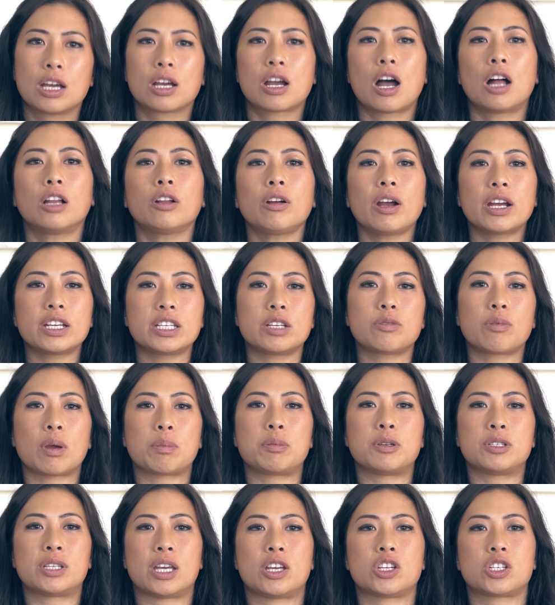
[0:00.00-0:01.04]
Caller ID
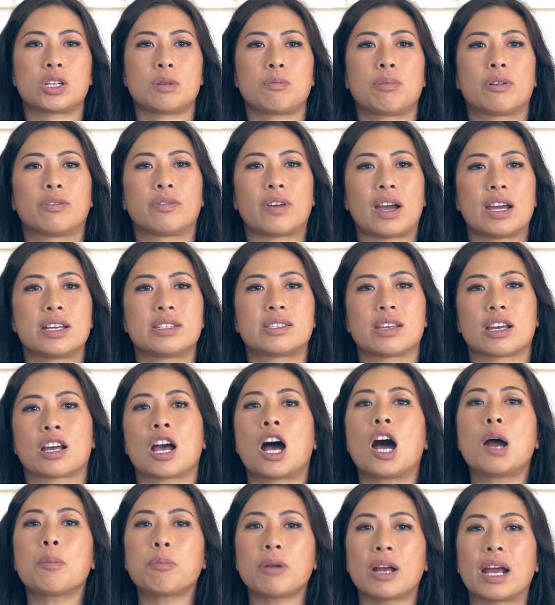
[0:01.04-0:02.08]
Reputation provides a
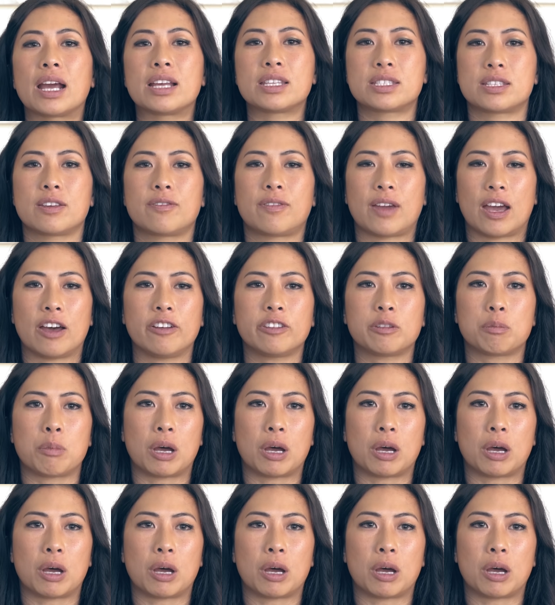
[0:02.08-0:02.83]
comprehensive health